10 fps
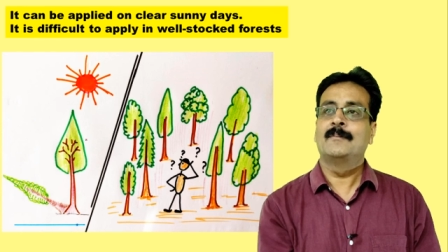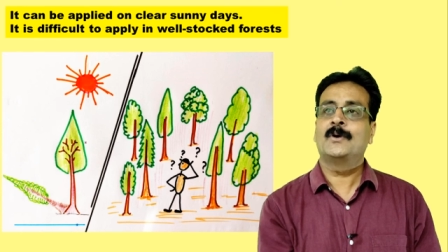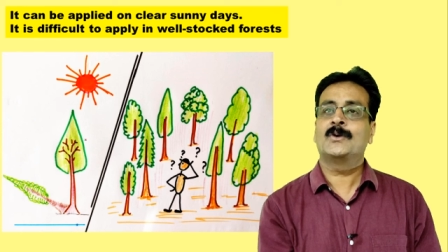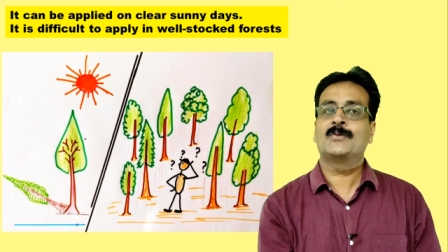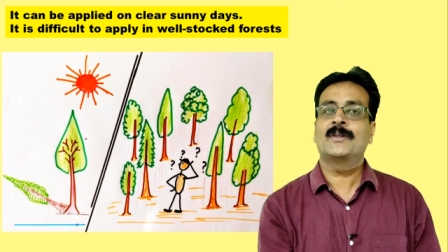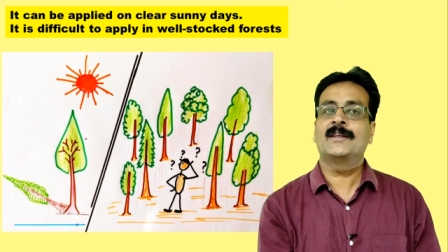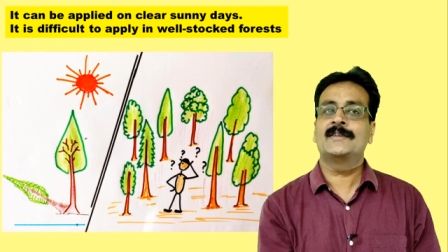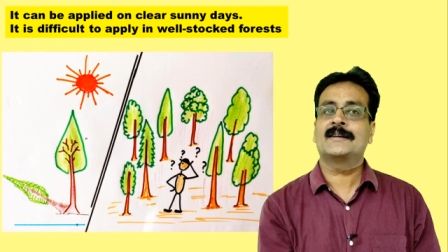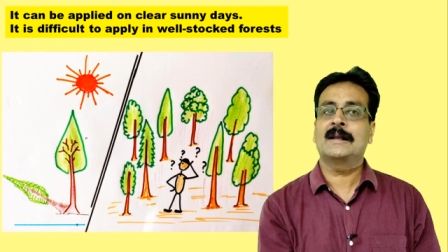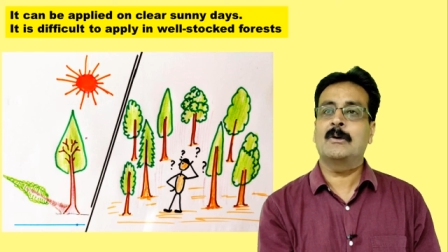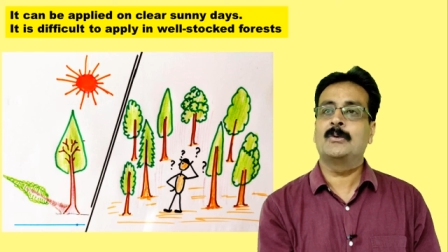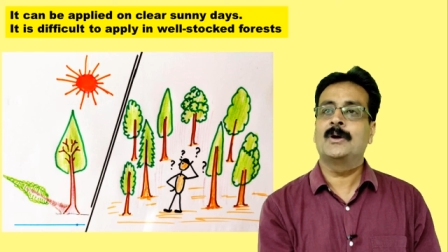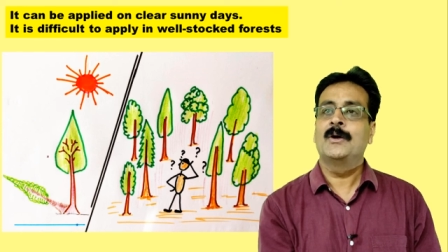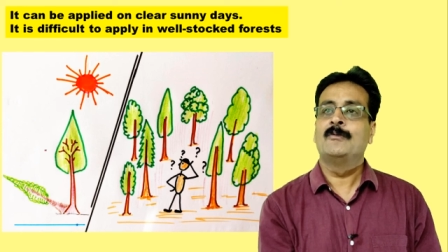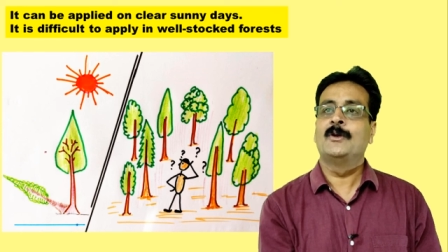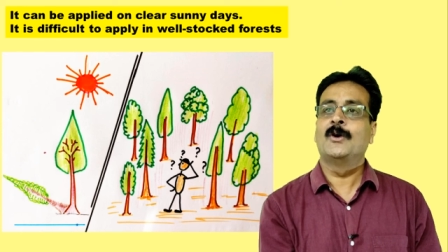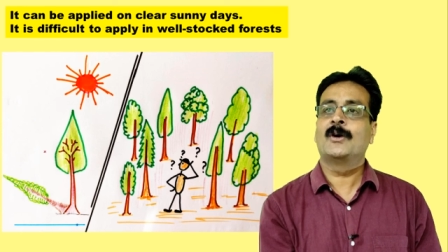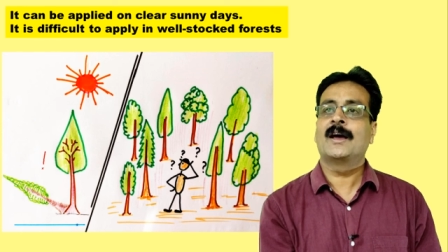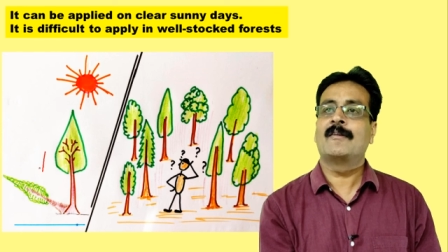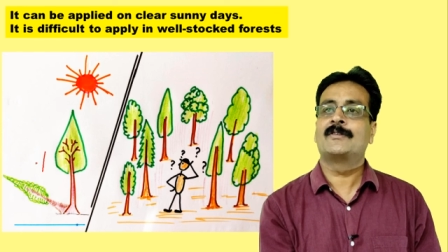because when there is a cloud we will
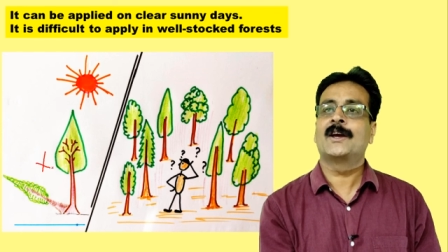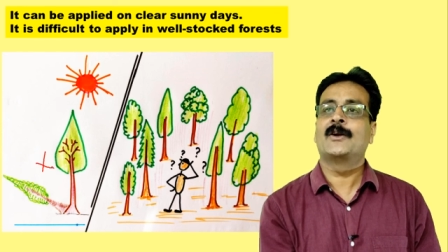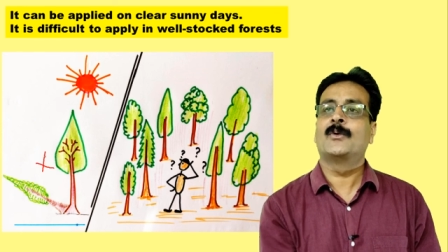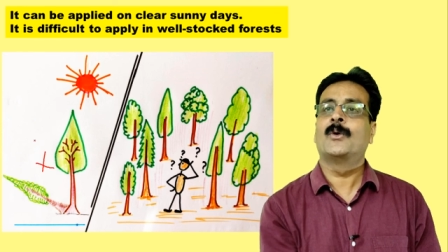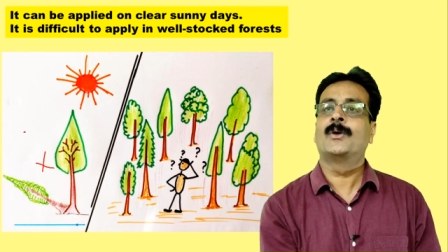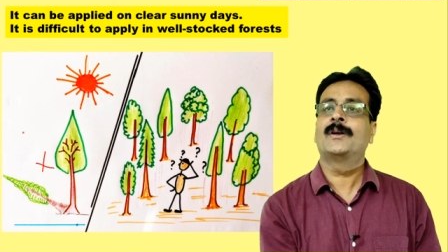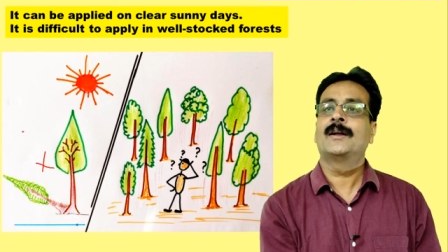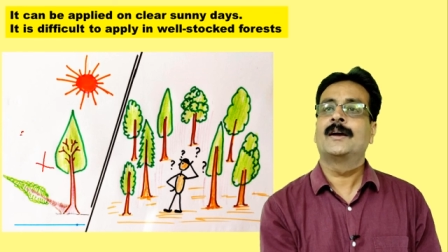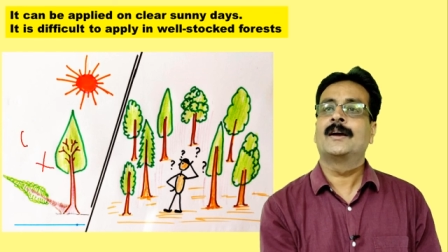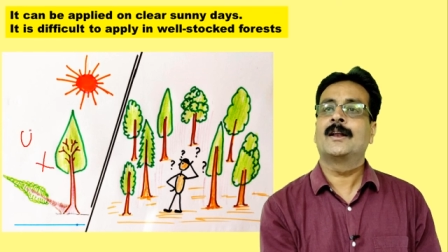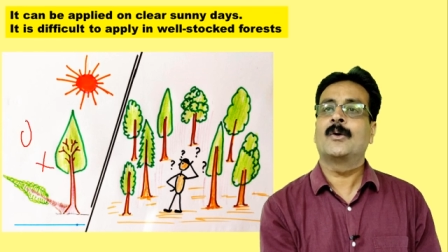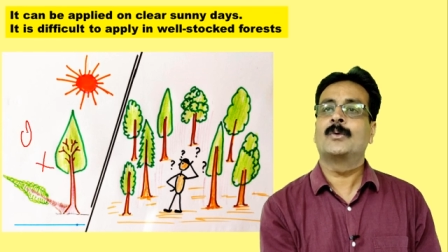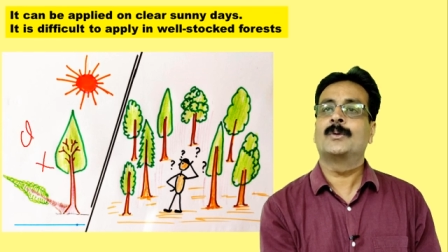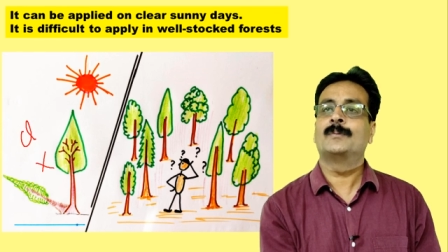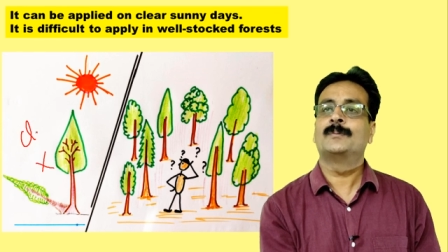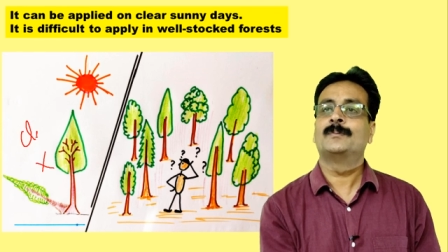not have shadow on cloud.